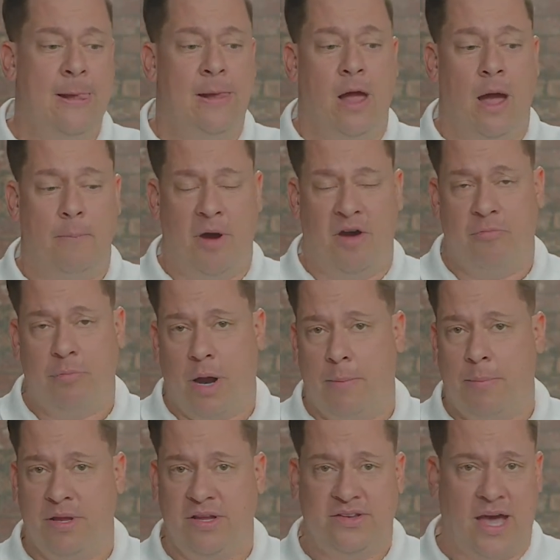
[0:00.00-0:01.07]
above
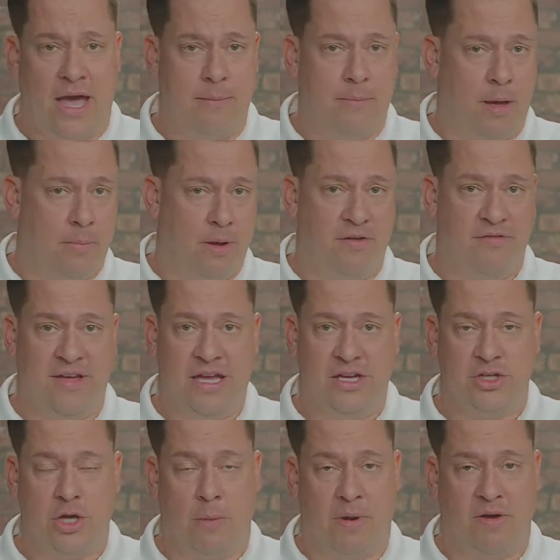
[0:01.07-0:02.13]
property type, above
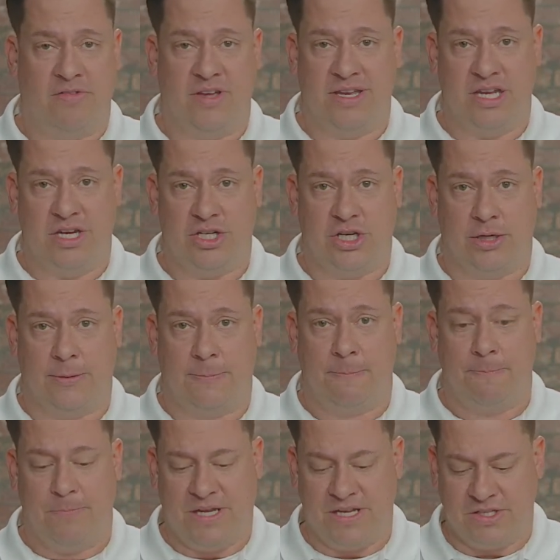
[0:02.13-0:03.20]
age, above condition,
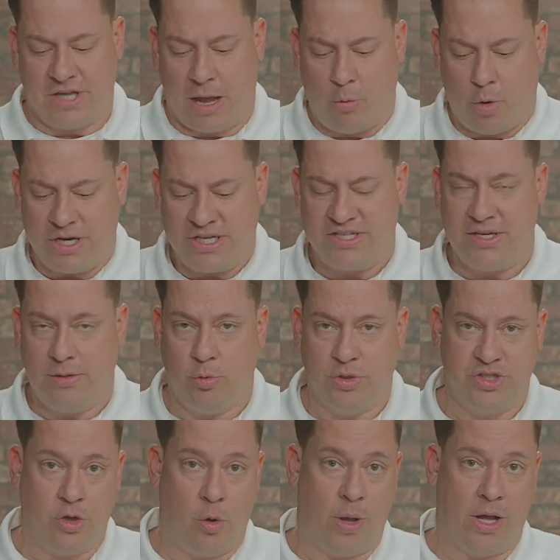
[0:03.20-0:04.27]
because I want to see what's
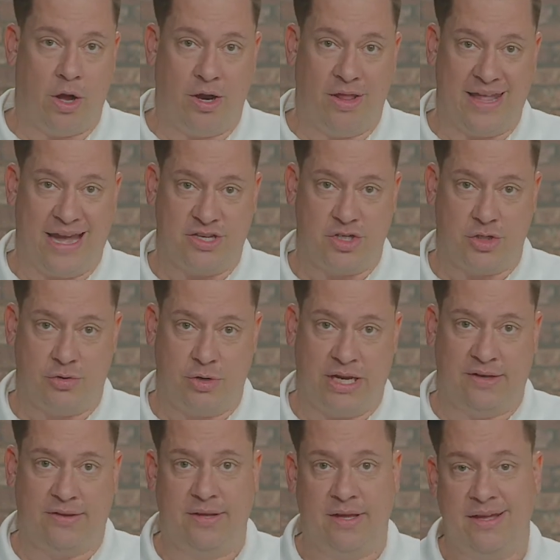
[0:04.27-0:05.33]
going on that
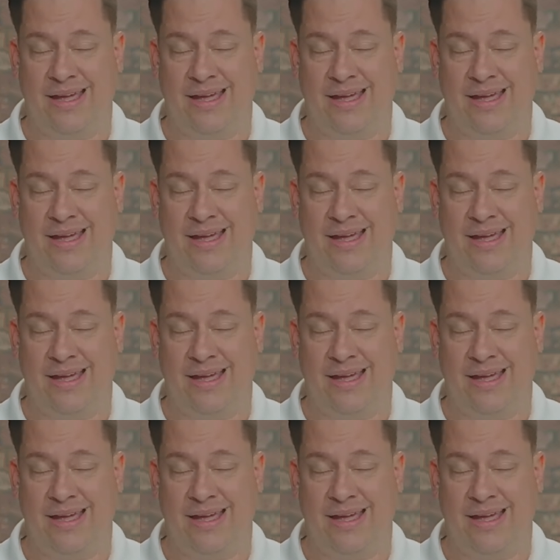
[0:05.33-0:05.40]
street.